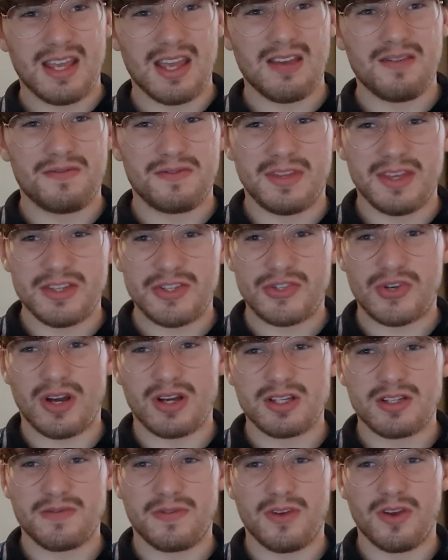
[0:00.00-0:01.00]
to give this
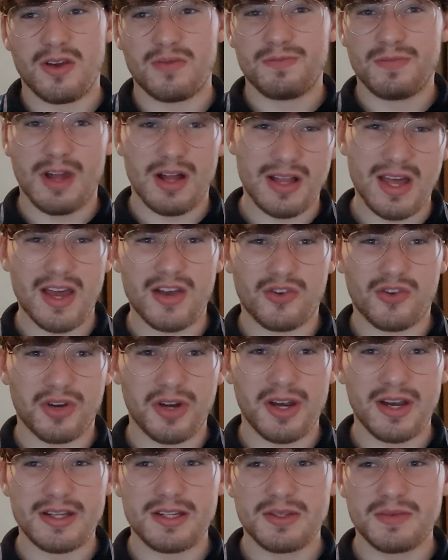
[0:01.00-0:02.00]
transfer a letter
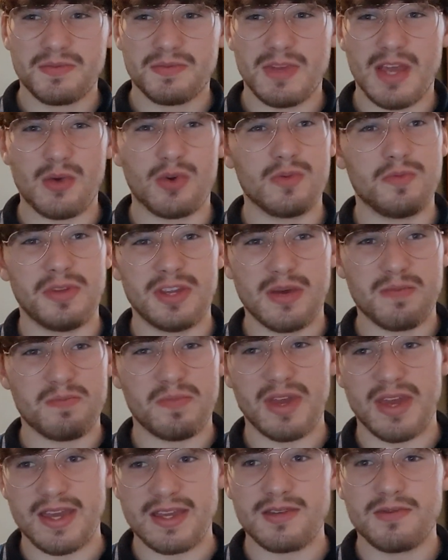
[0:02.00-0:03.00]
grade, it would be a
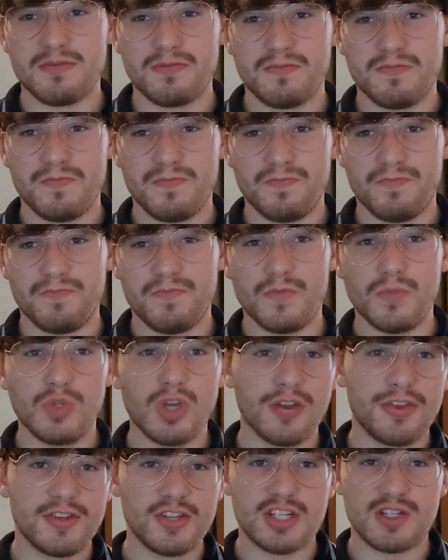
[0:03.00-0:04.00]
B.
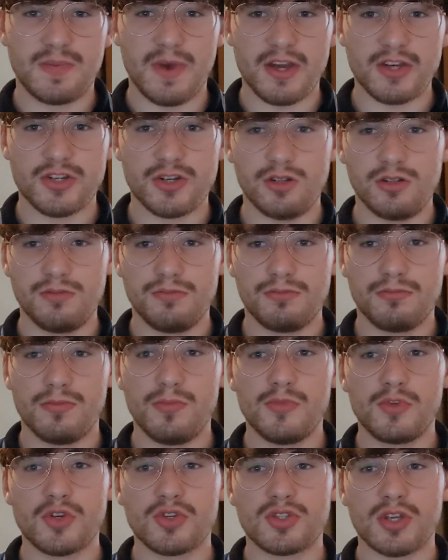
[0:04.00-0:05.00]
Nothing special,
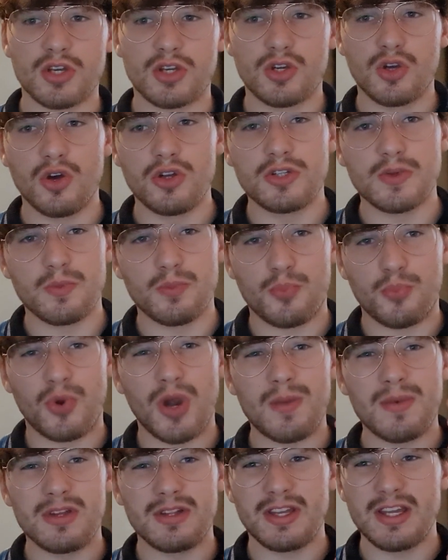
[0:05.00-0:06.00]
just a good
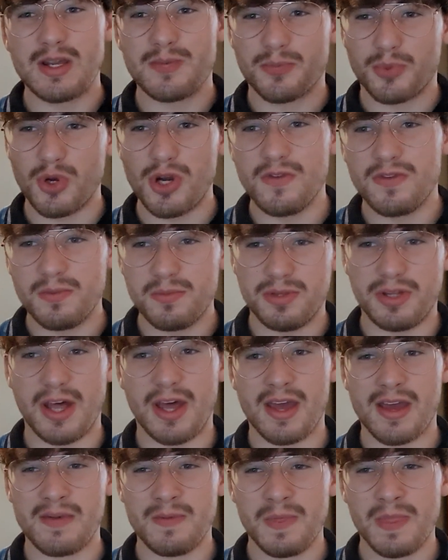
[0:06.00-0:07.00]
Premier League proven
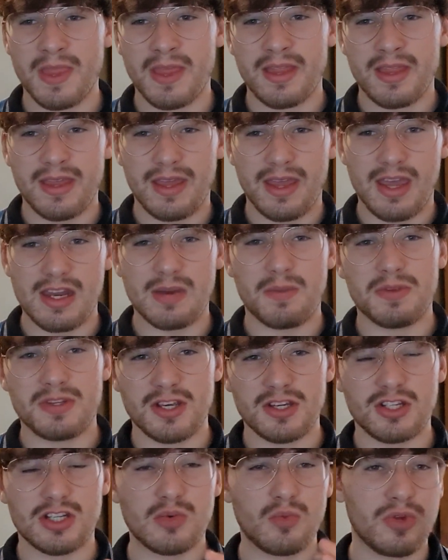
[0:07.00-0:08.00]
player in a
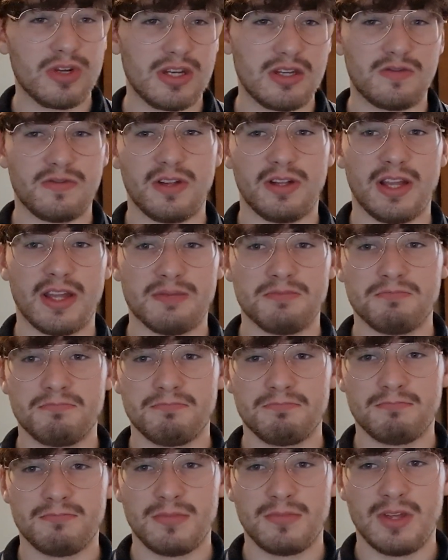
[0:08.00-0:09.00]
position we need fill in.
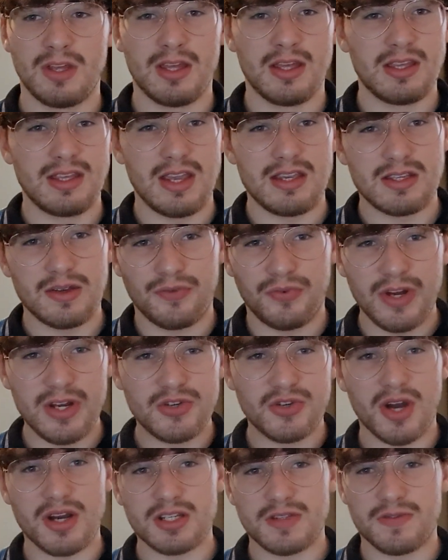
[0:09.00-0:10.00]
He's a free
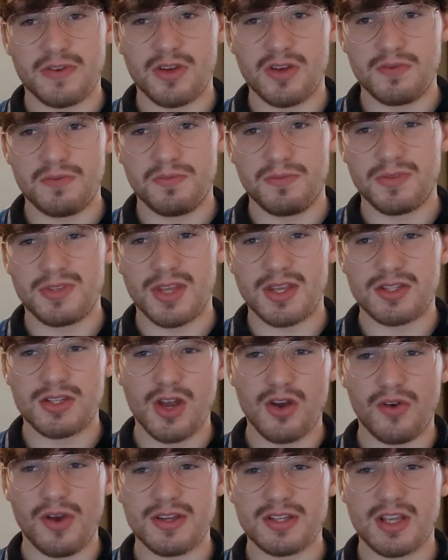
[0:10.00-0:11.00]
transfer, so there's
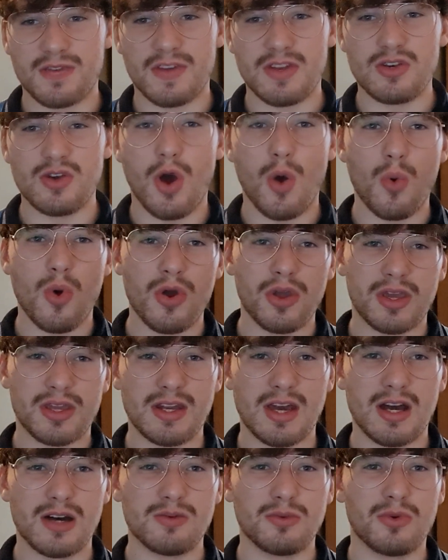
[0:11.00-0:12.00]
no risk of it not
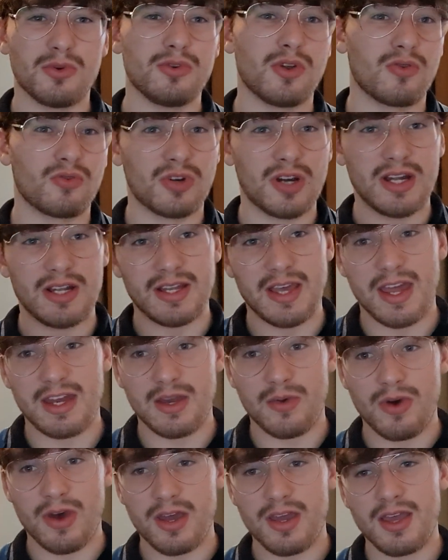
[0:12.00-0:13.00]
working out, well not really
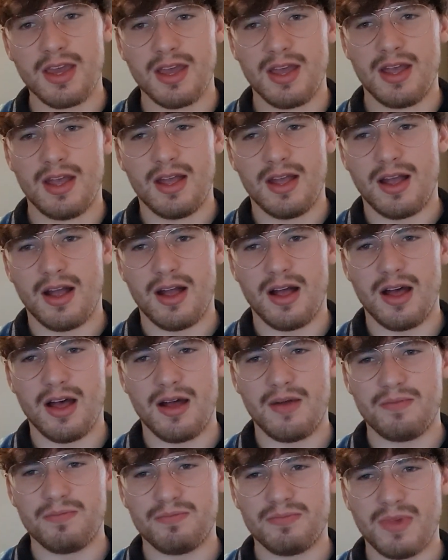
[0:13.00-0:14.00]
anyway,
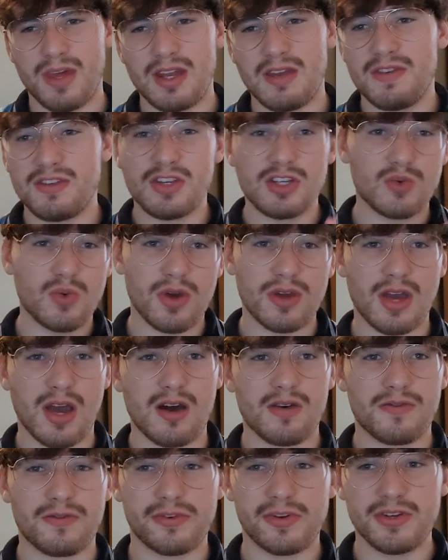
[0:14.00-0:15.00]
and if it does work
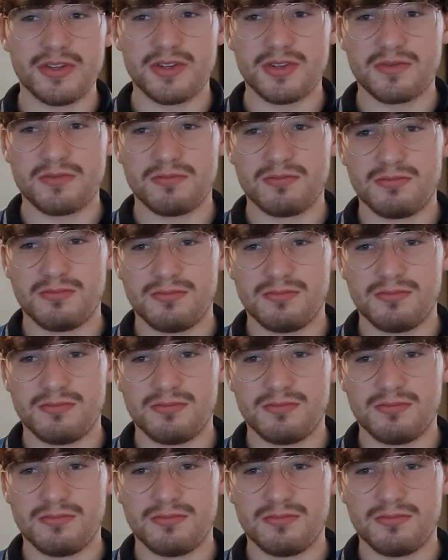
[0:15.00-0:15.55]
out for us,